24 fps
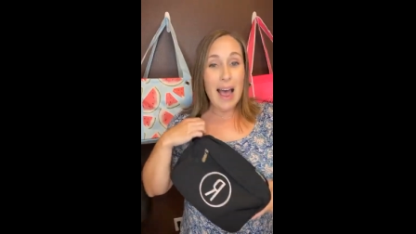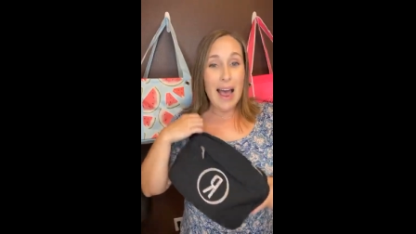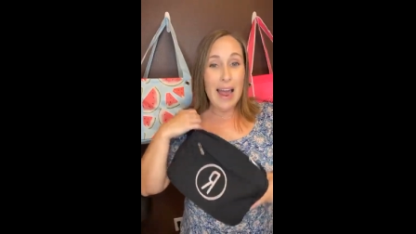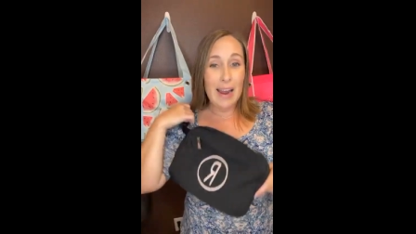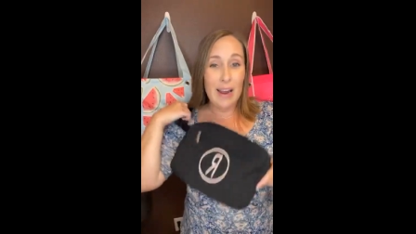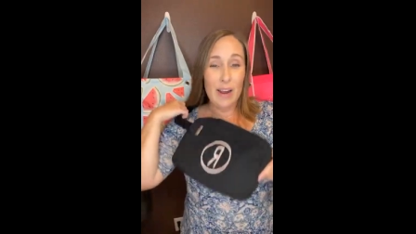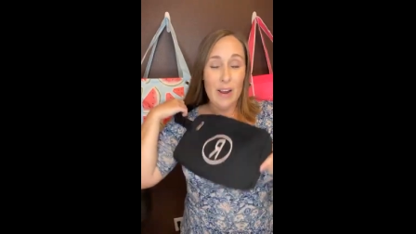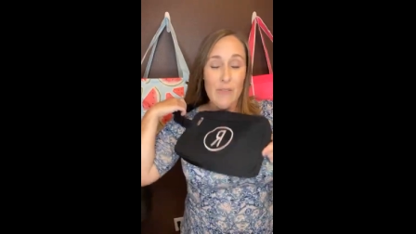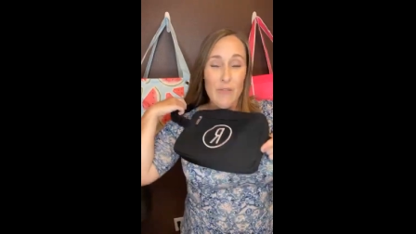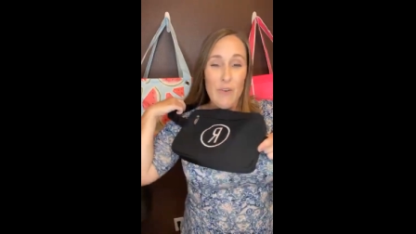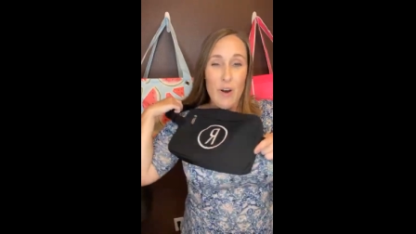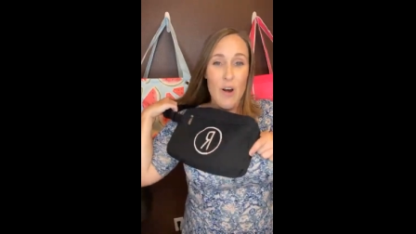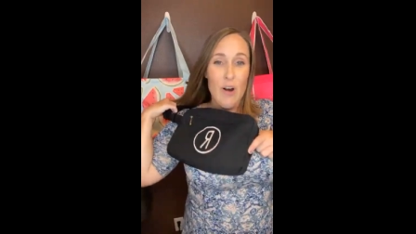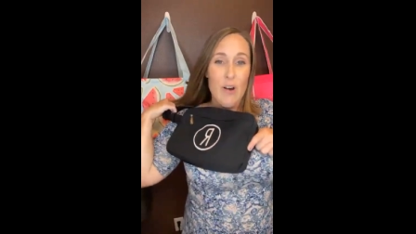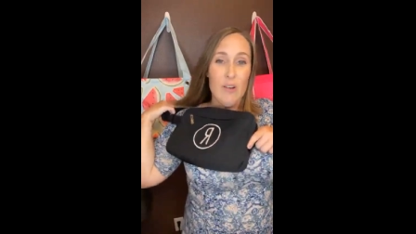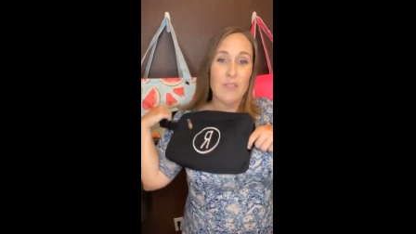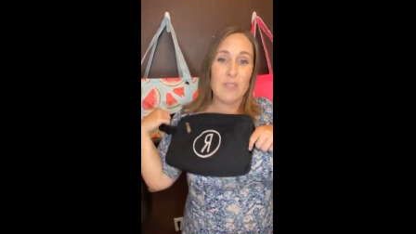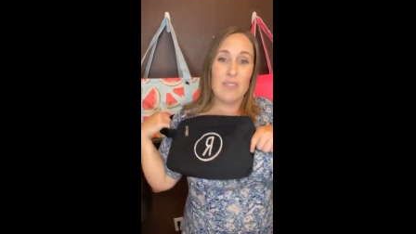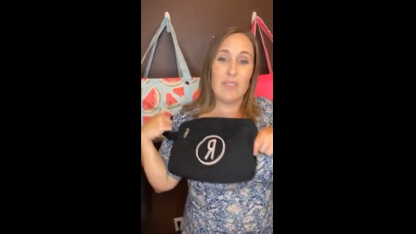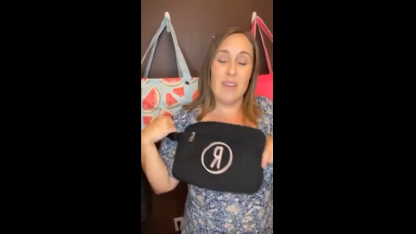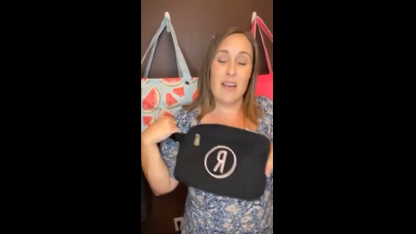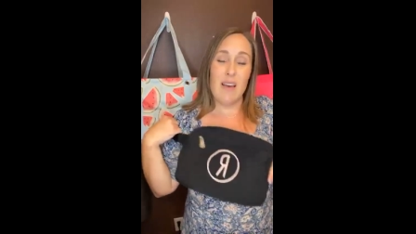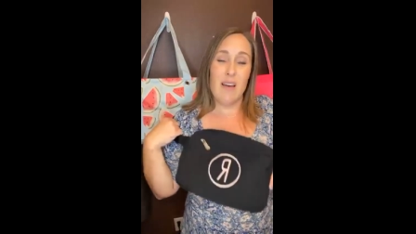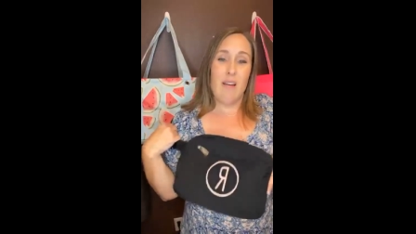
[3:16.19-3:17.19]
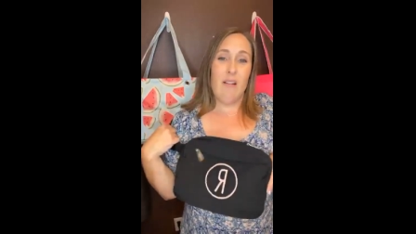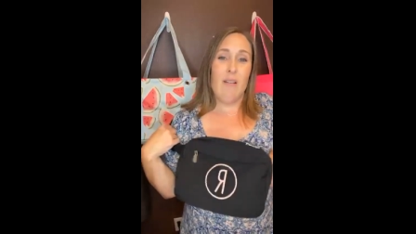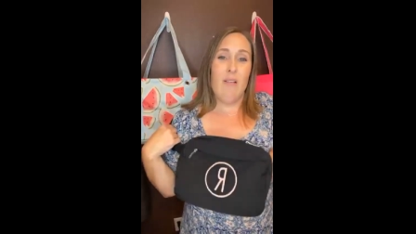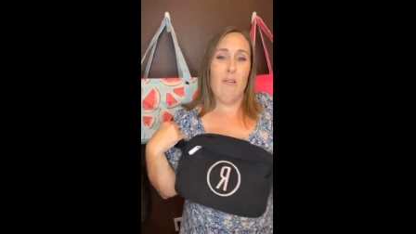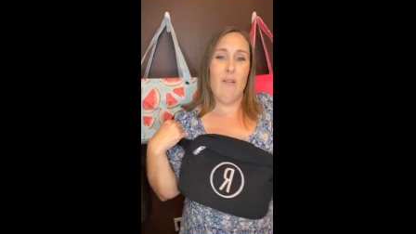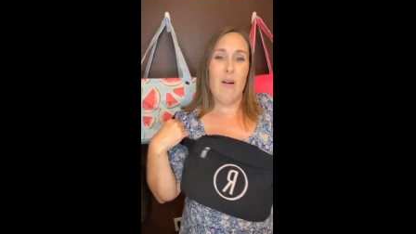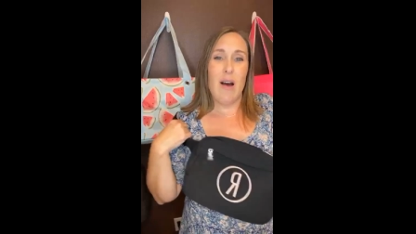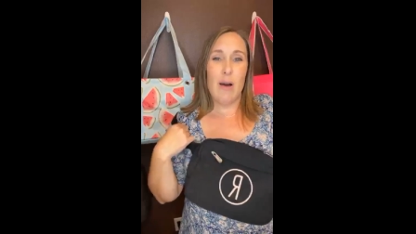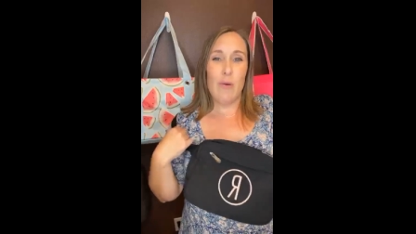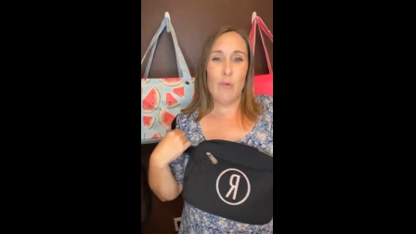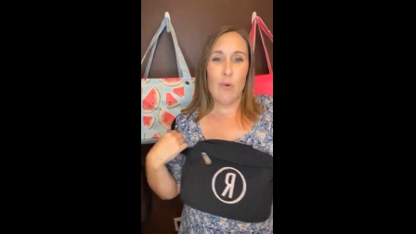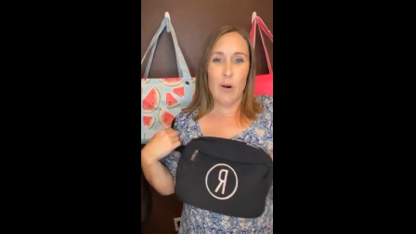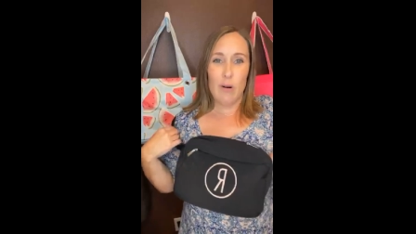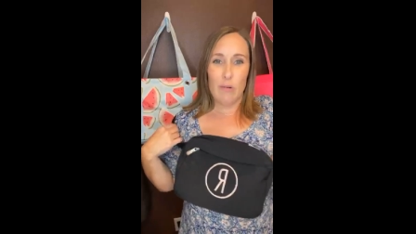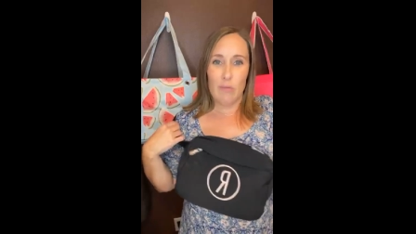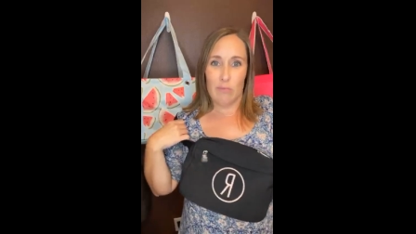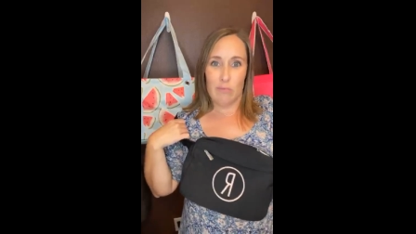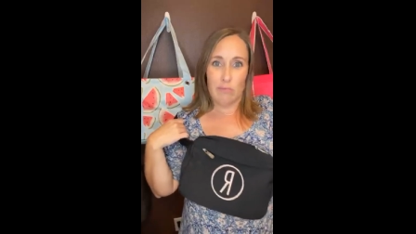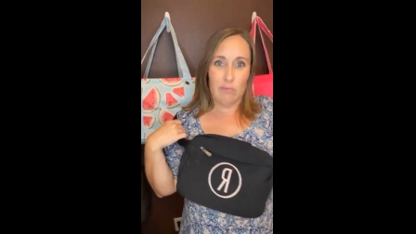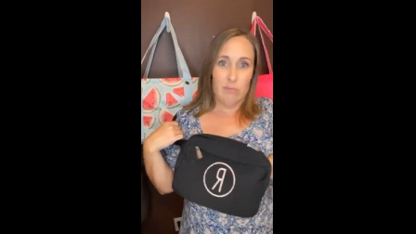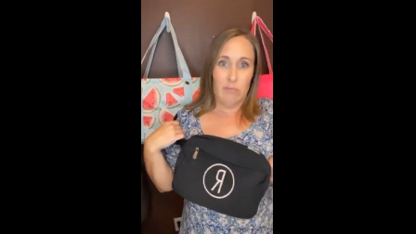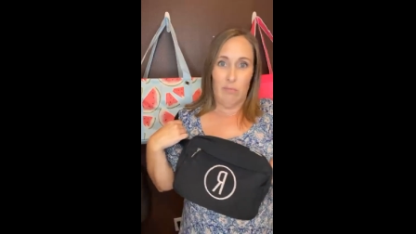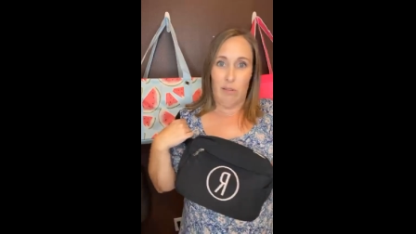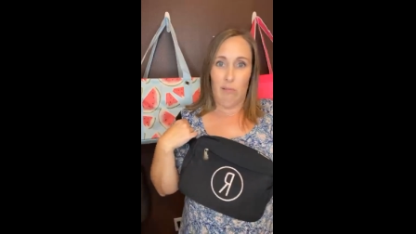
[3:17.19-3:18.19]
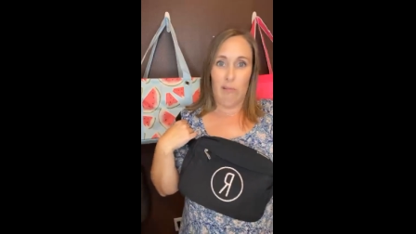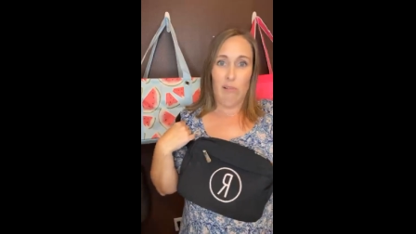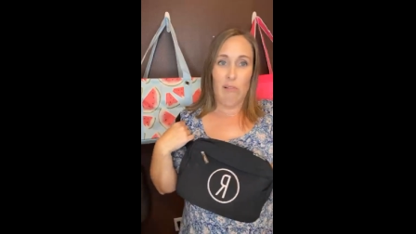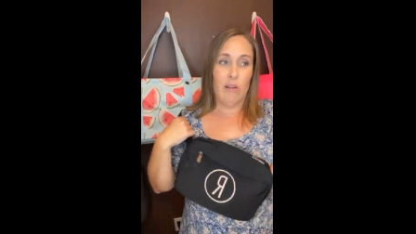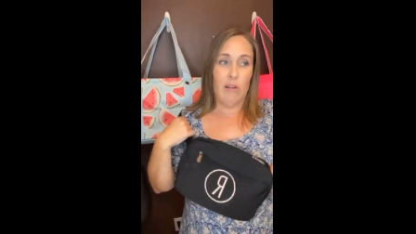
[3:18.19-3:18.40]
I have also, I won't